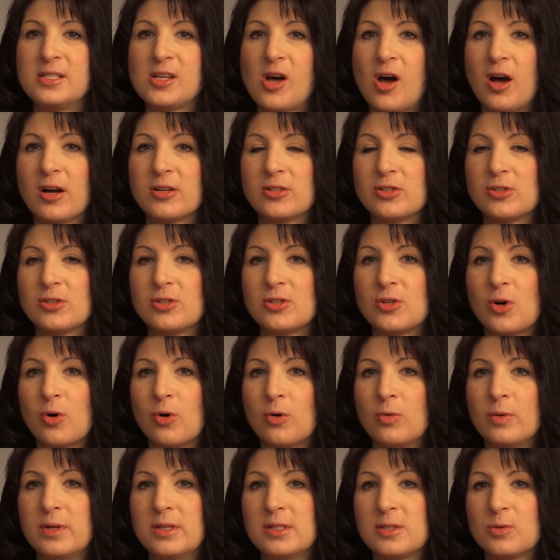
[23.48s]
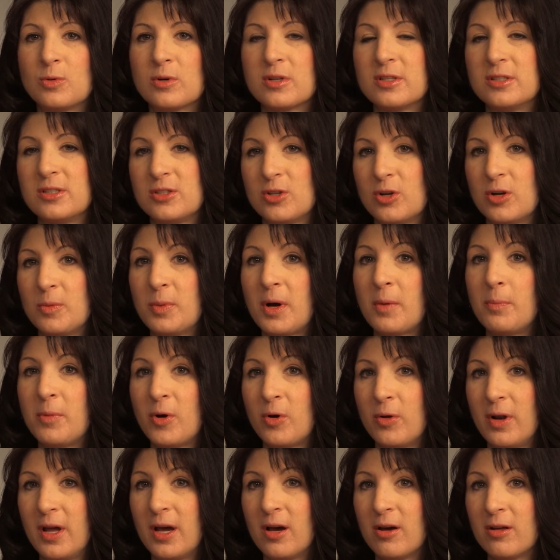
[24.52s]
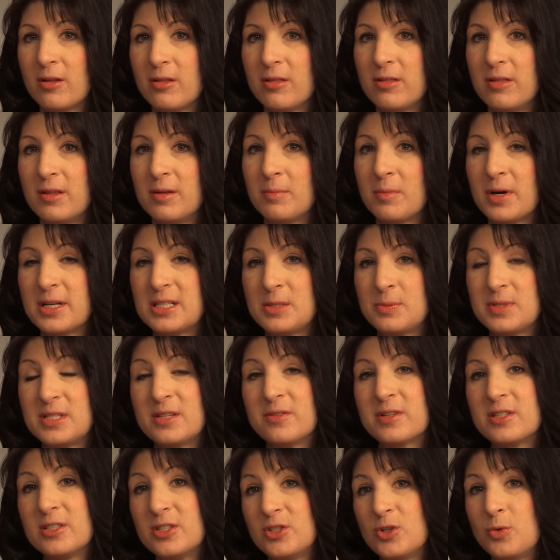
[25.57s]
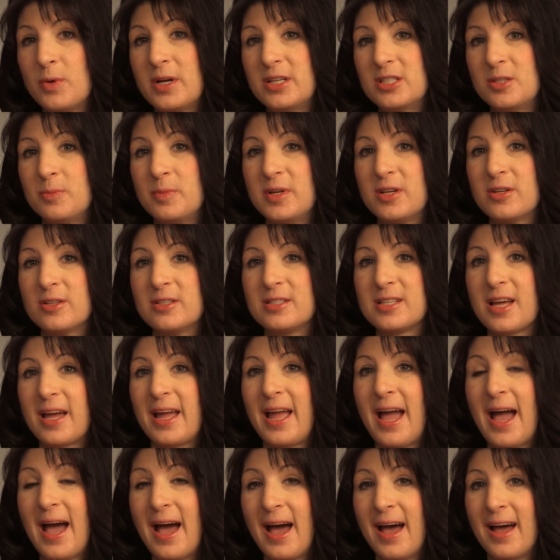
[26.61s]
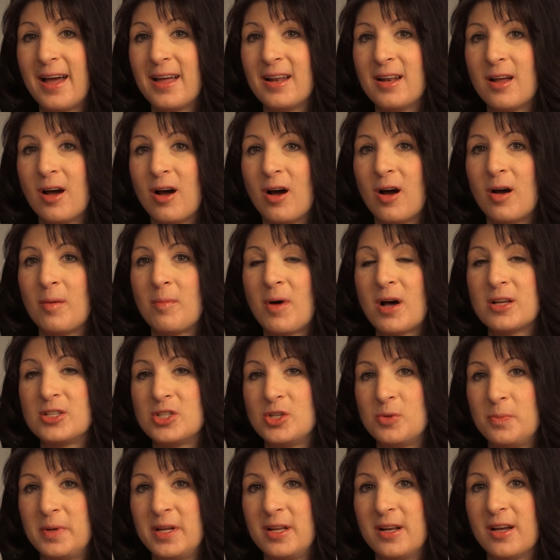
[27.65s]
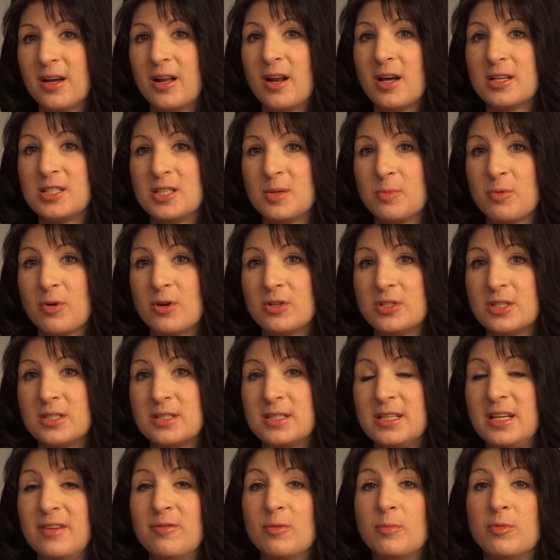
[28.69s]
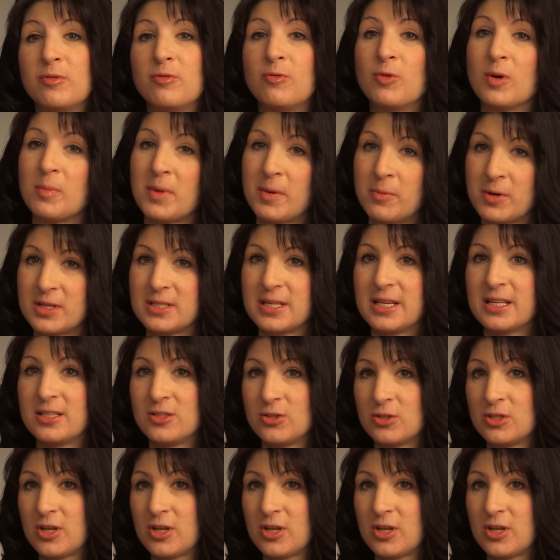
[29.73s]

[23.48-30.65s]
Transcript: doctors always were concerned about bone health in my specific situation because I had osteopenia and osteoporosis even before my breast cancer